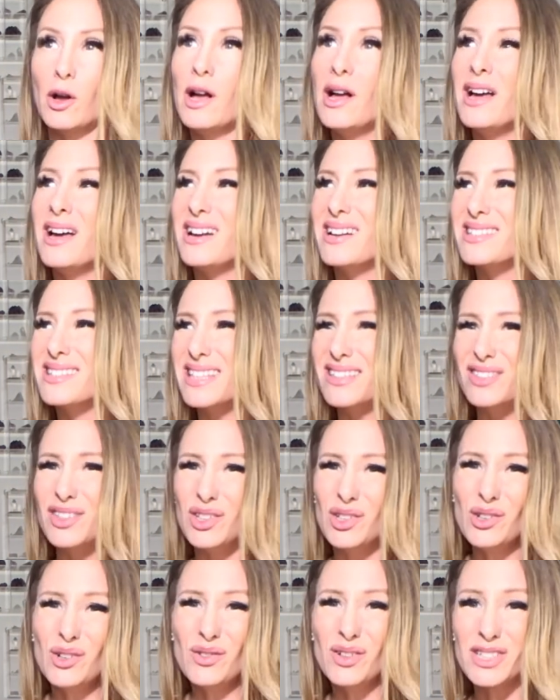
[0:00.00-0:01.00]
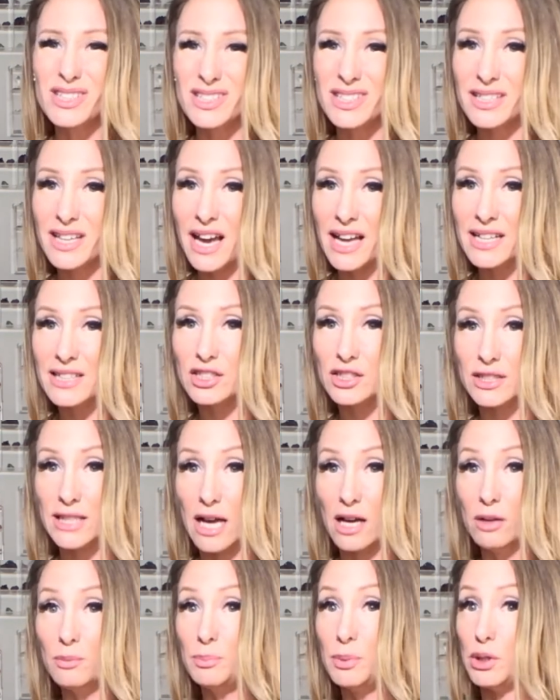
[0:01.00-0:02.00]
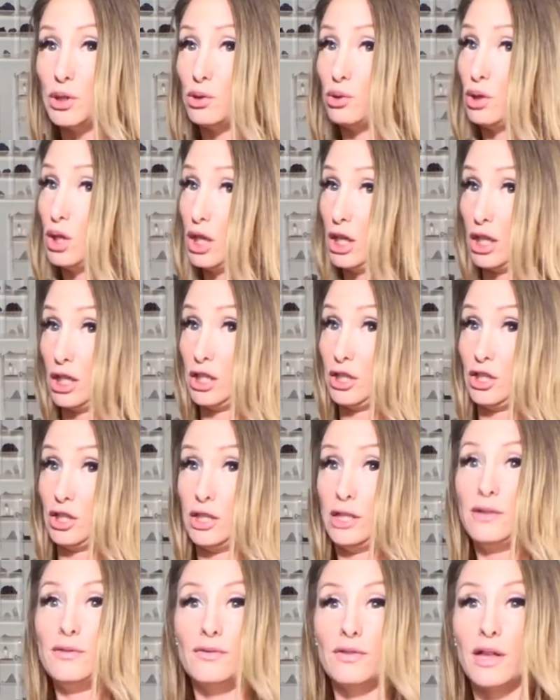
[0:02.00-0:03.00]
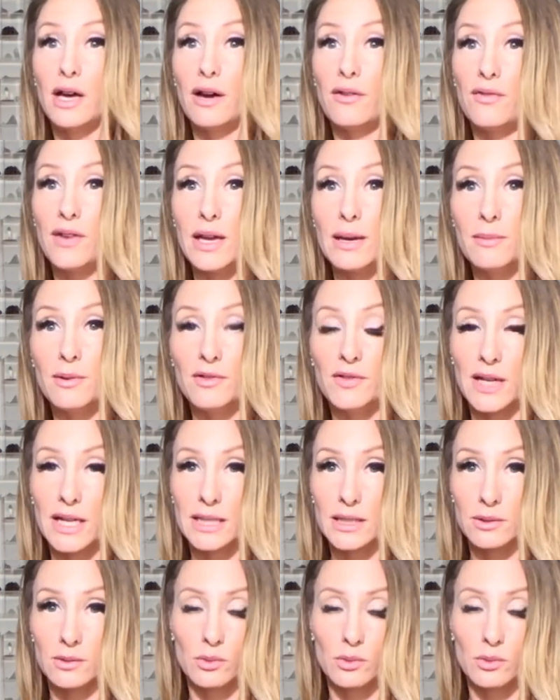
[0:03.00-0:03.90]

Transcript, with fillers: And it's like the universe can kind of just help you achieve that fame if that's